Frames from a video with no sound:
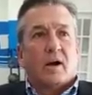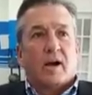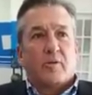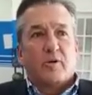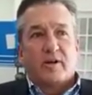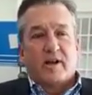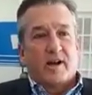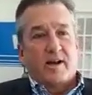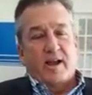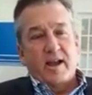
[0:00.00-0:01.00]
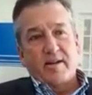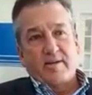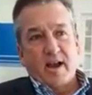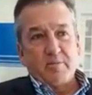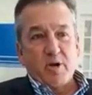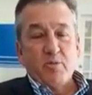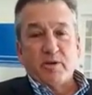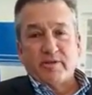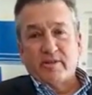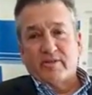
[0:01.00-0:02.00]
I had my own
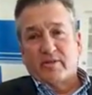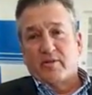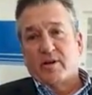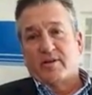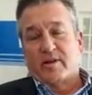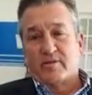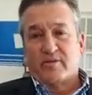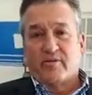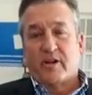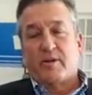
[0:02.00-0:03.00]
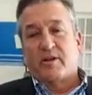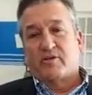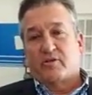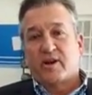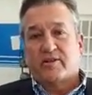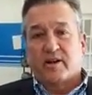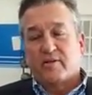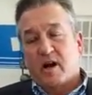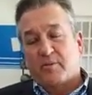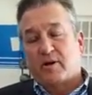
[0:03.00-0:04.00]
business, so I was under a fair amount of stress. I
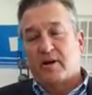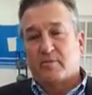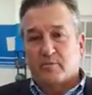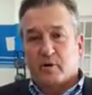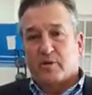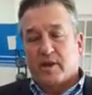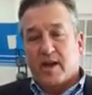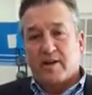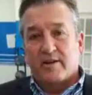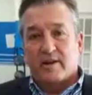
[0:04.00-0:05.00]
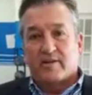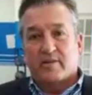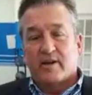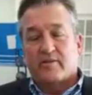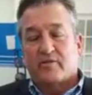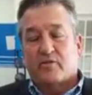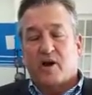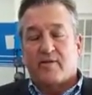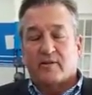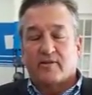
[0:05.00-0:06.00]
operated in both Canada and the United States,
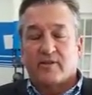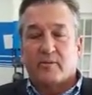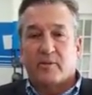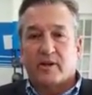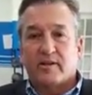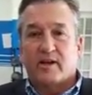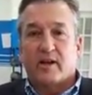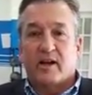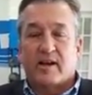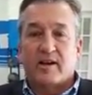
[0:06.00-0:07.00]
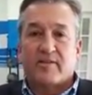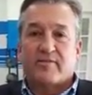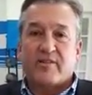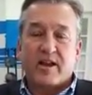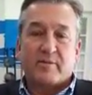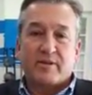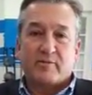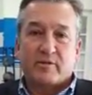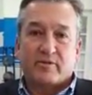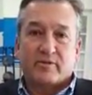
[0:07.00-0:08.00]
traveled a fair bit. I had a family
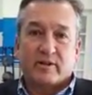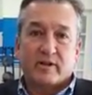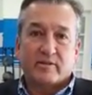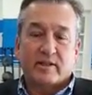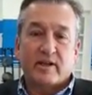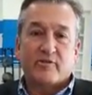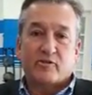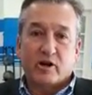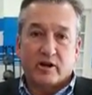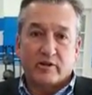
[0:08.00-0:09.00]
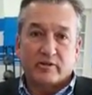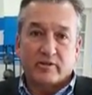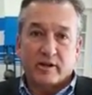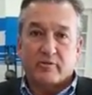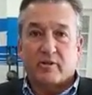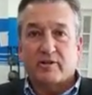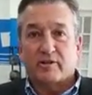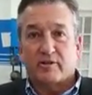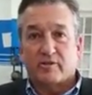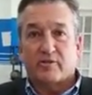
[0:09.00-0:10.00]
that was a teenage daughter, so that
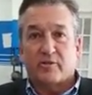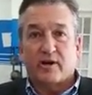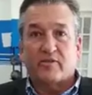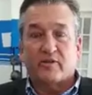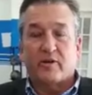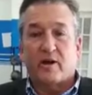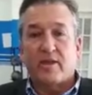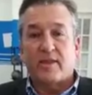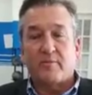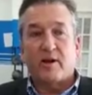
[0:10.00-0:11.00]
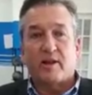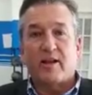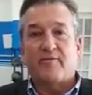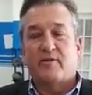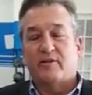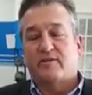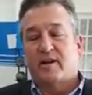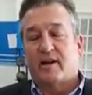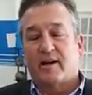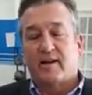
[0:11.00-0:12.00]
creates its own stress. So I think my life was
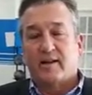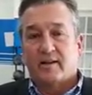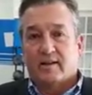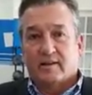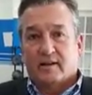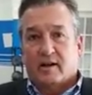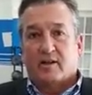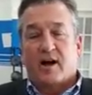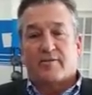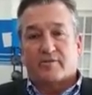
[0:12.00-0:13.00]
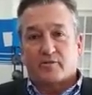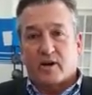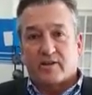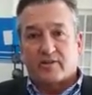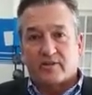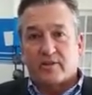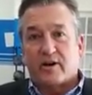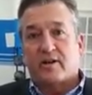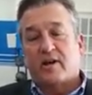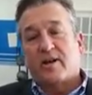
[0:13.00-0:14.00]
a lot of stress and
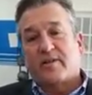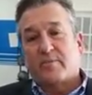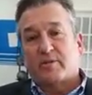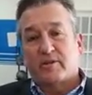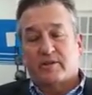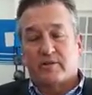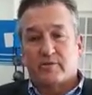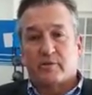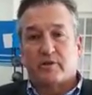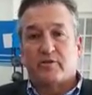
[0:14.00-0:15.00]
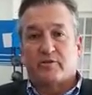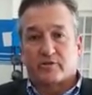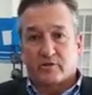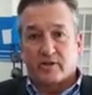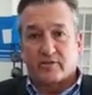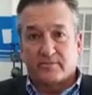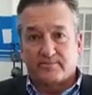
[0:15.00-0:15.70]
not a lot of opportunity to reduce the stress.